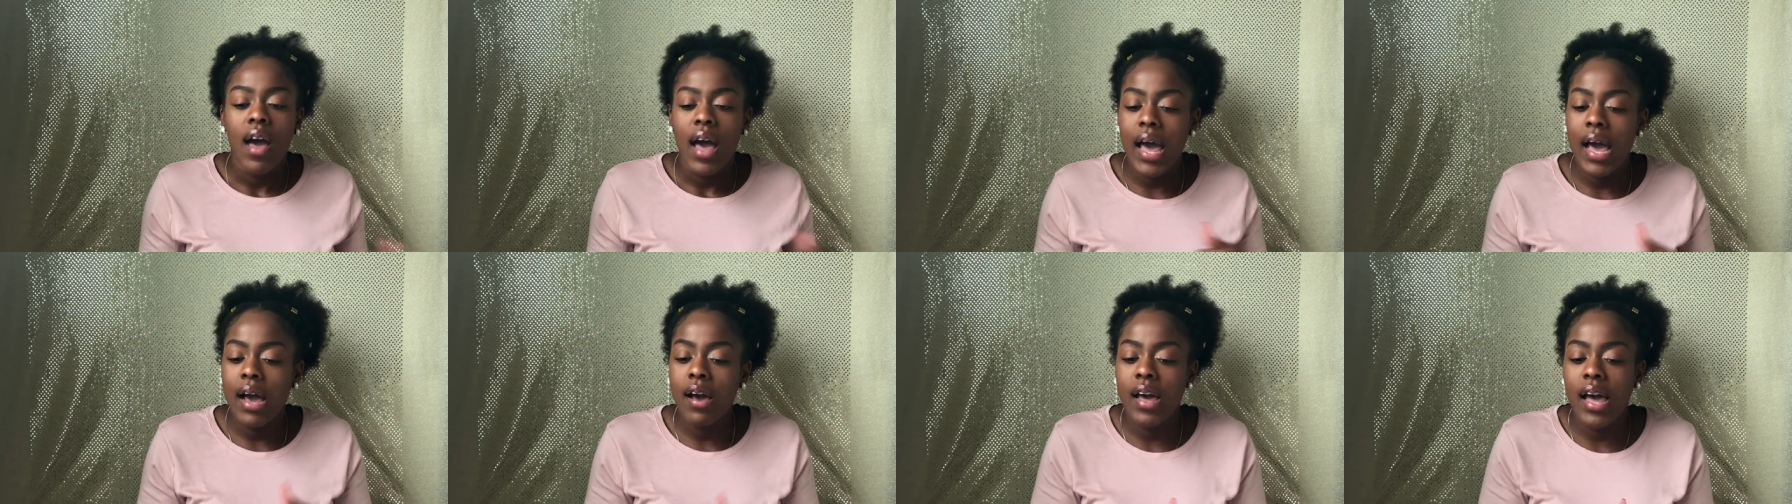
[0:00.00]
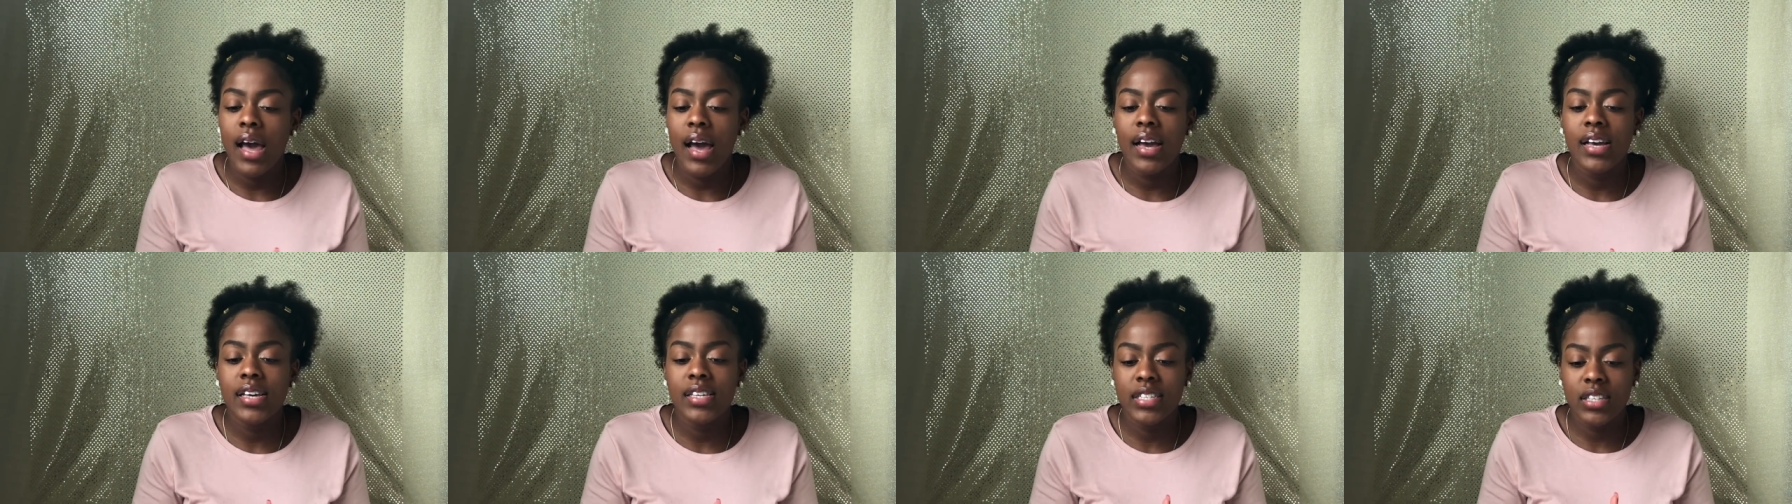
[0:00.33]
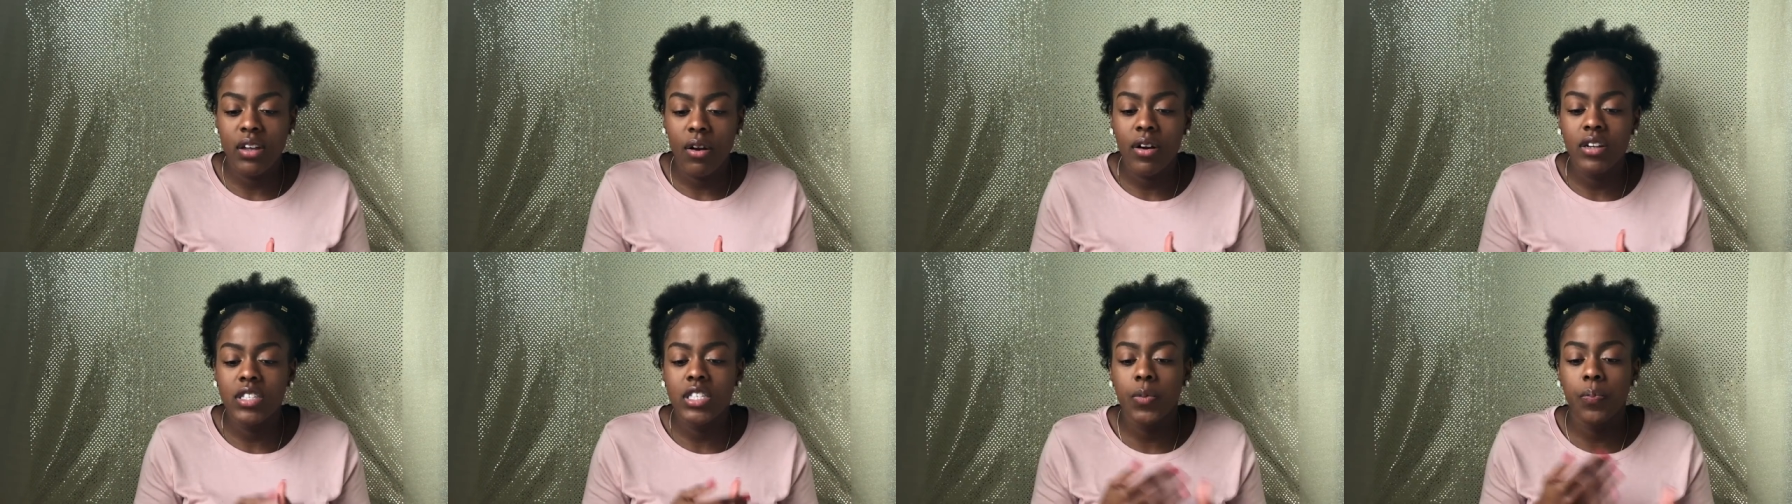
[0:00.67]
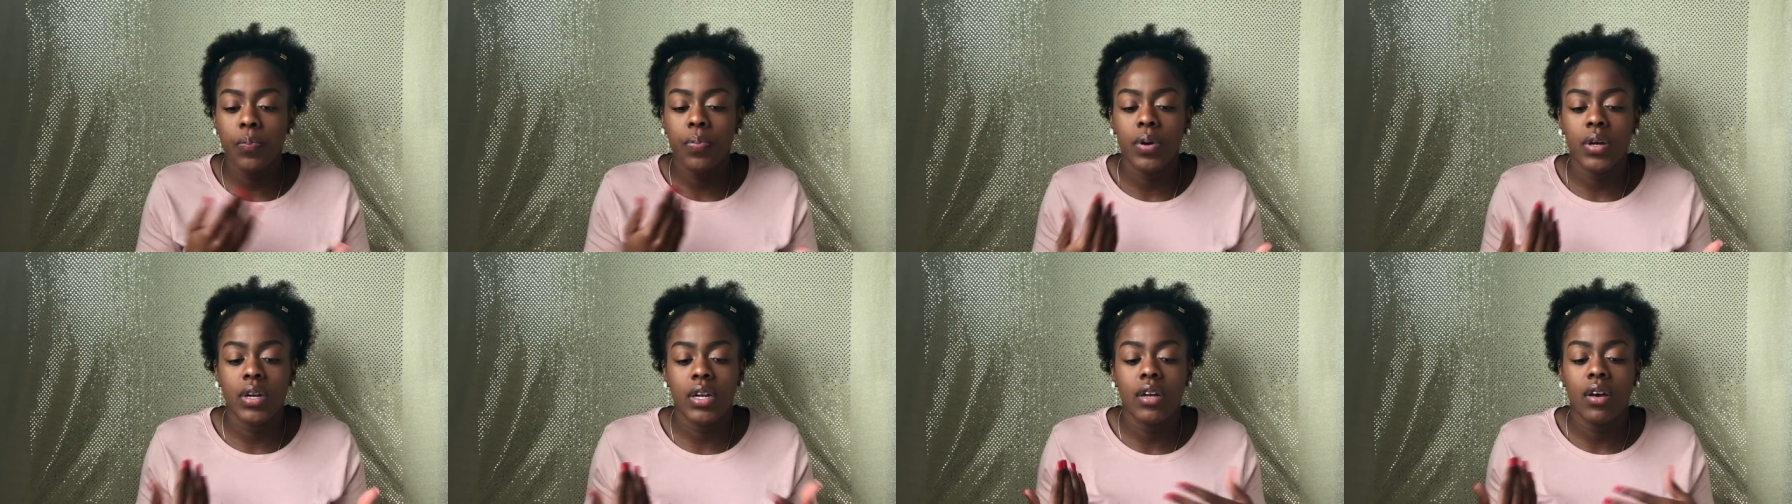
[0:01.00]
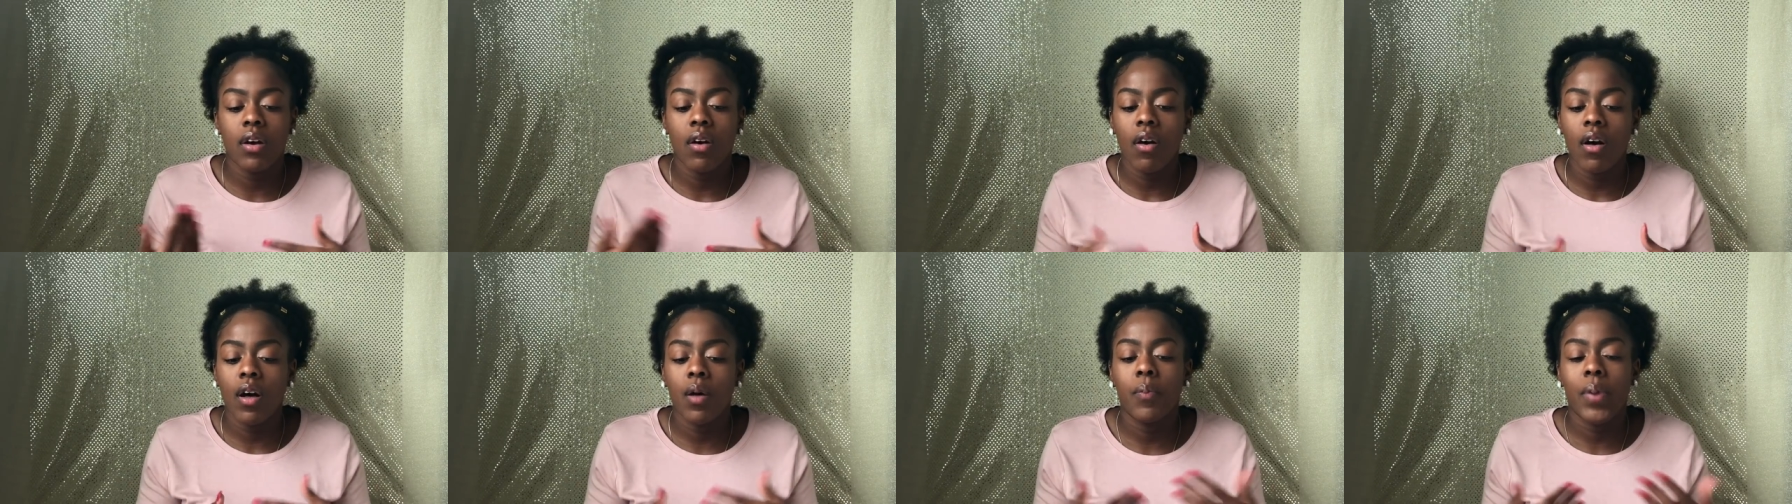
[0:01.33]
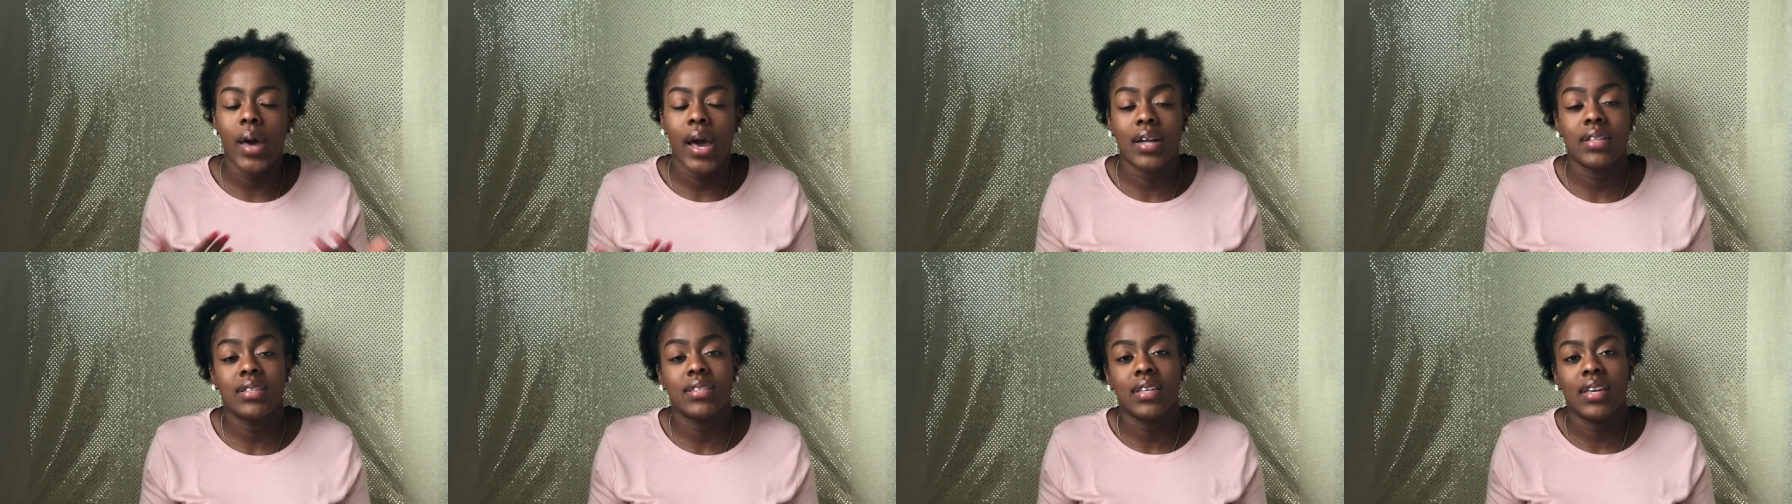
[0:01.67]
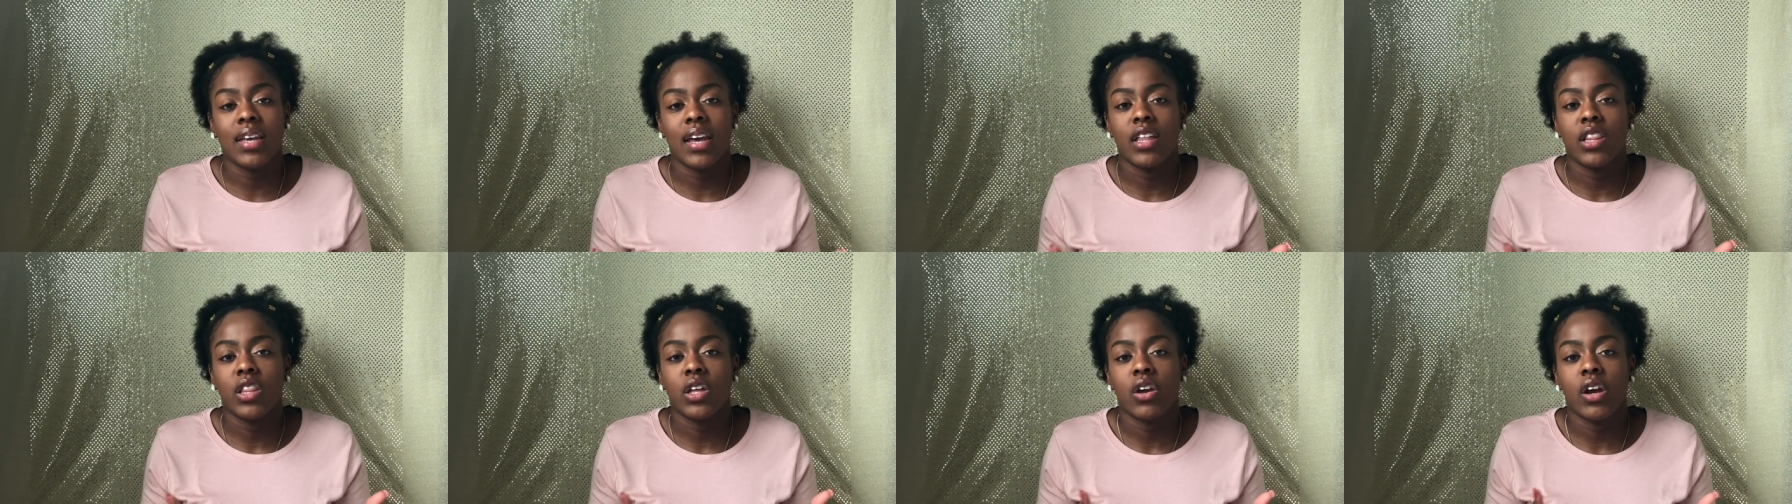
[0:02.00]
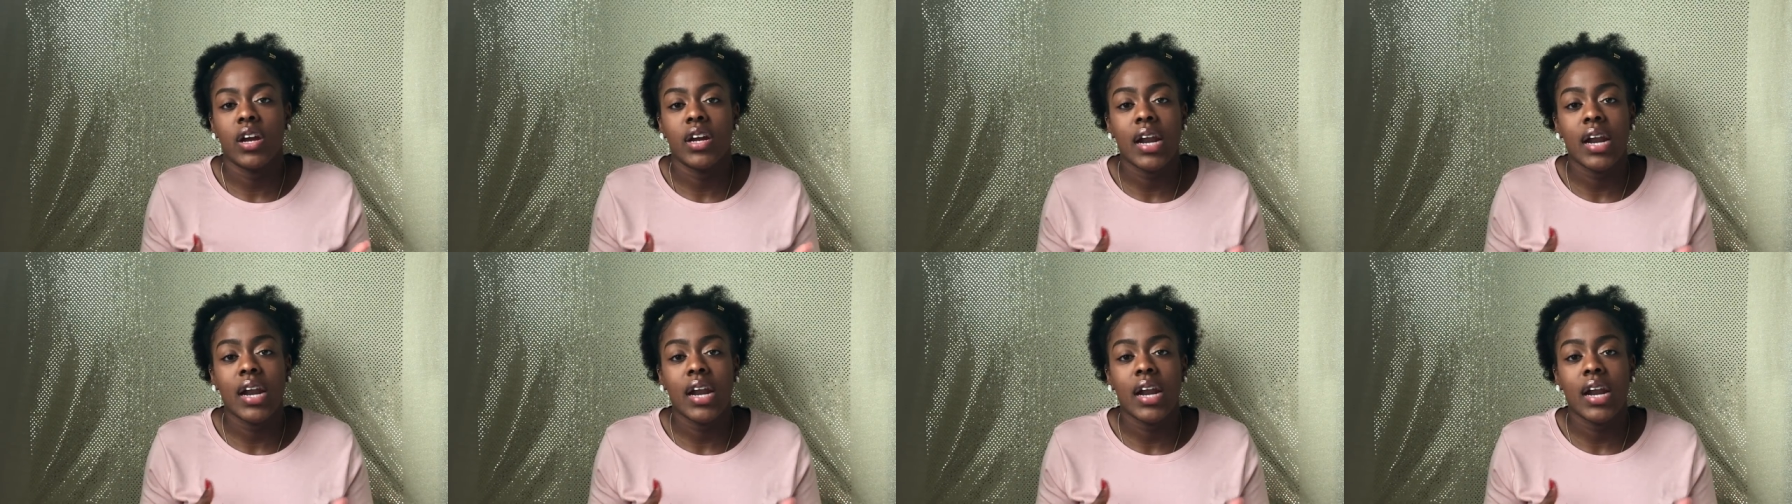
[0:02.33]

I, I started to put it all back together,